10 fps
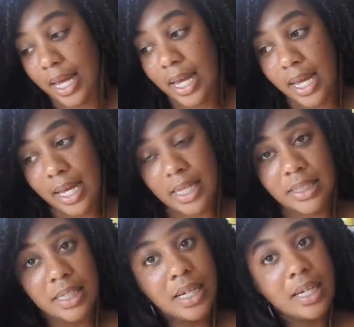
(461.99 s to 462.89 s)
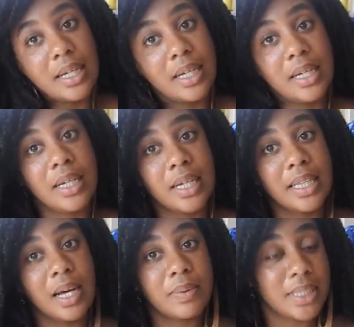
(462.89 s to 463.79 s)
And, uh,
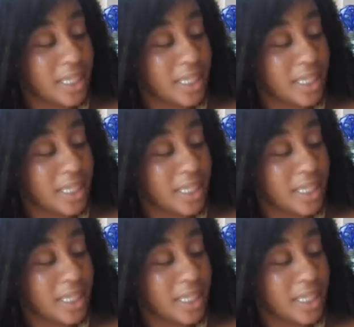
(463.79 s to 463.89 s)
and that was